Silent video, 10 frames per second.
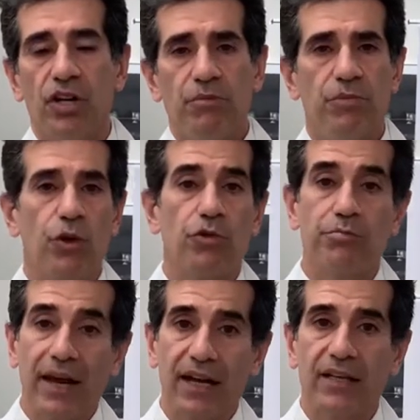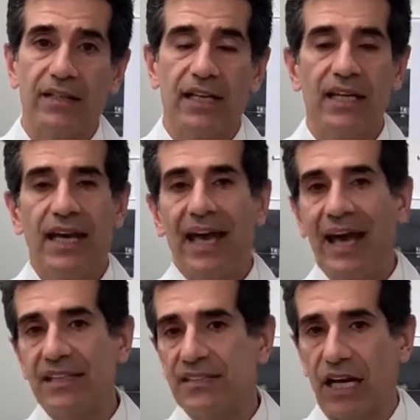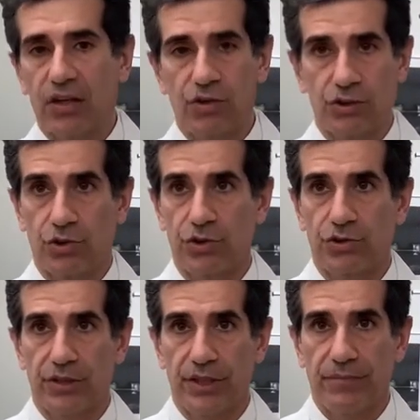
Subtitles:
both medically and psychosocially.